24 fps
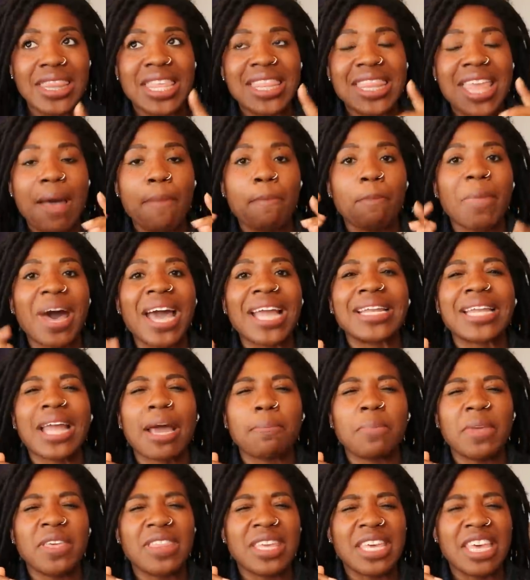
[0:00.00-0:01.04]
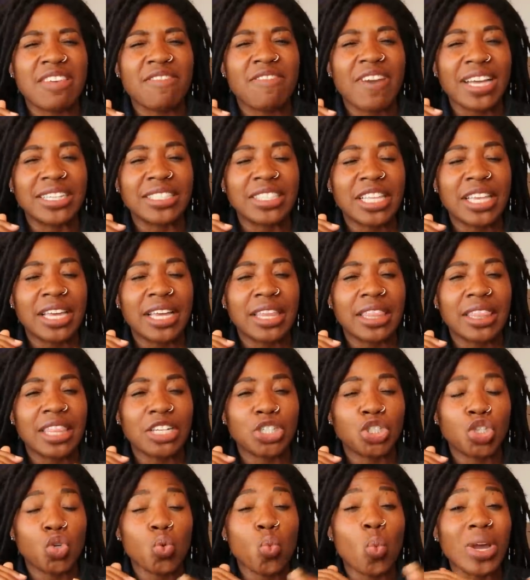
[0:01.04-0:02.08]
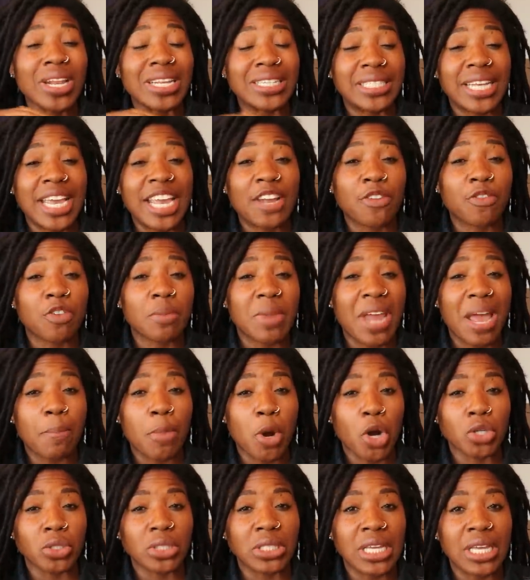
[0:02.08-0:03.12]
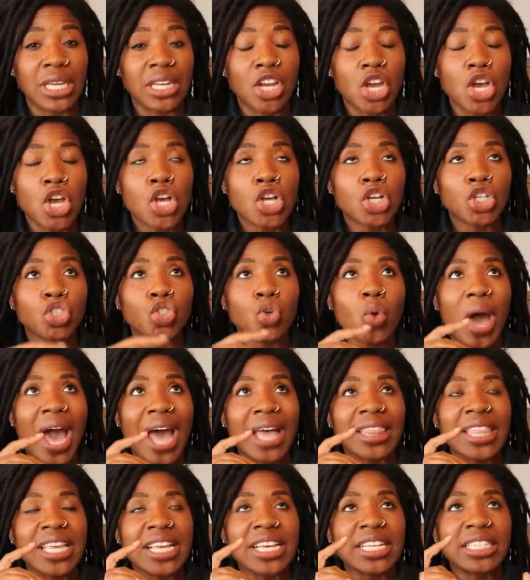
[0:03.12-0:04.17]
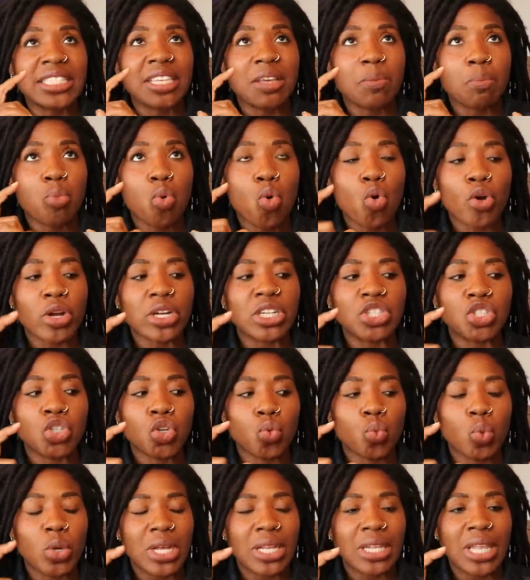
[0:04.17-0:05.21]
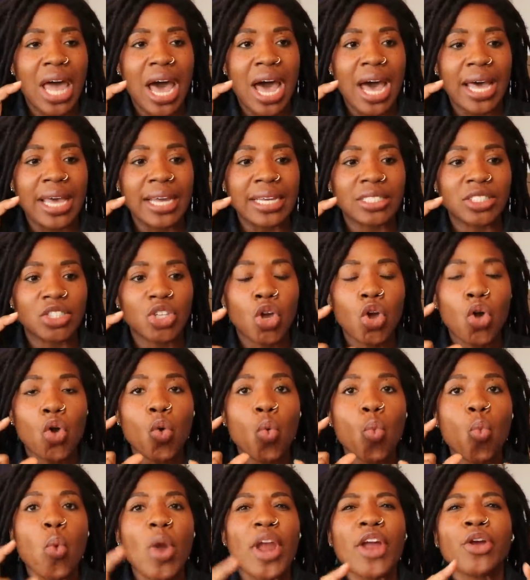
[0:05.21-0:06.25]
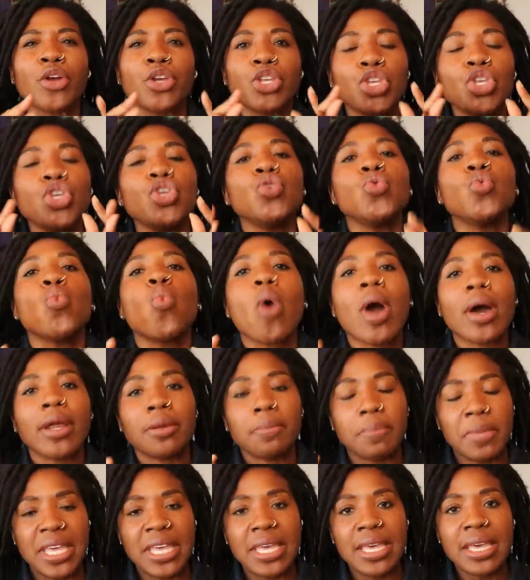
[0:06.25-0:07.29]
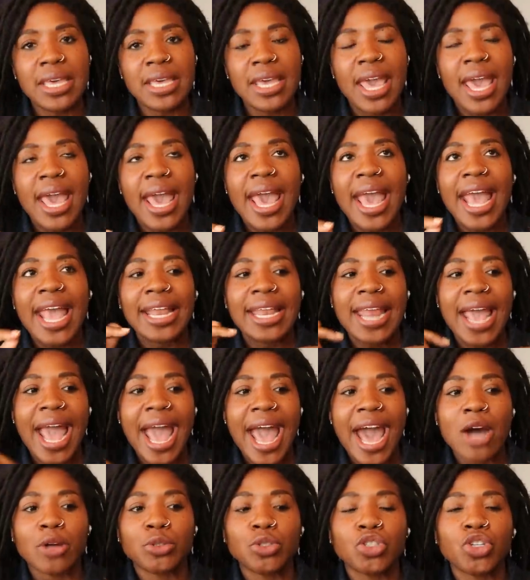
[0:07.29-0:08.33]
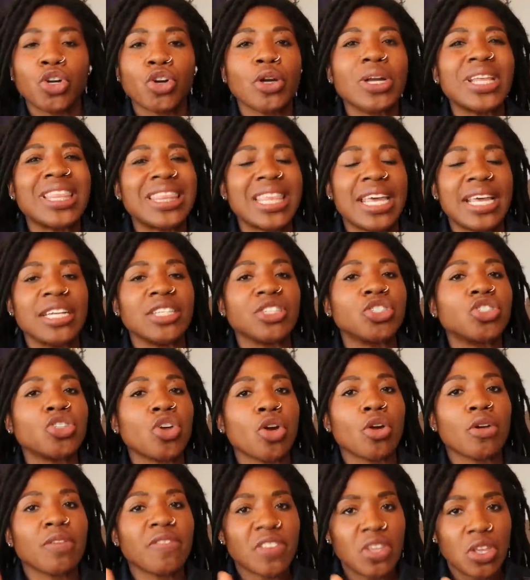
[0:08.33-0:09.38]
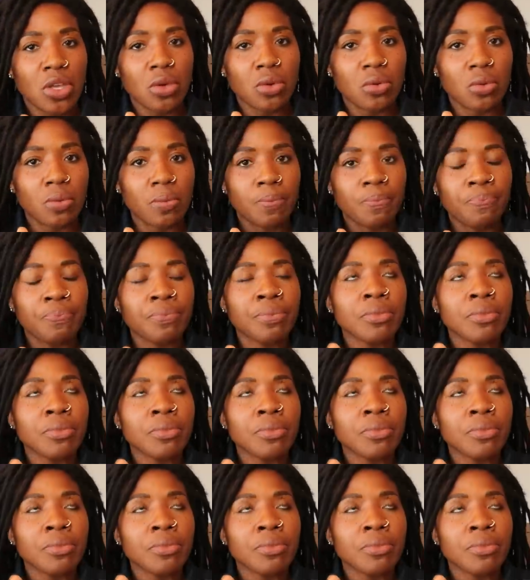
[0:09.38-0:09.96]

then that might not be the advice that you want to take from that person. So I think it's important to realize where you want to be and how certain things serve you.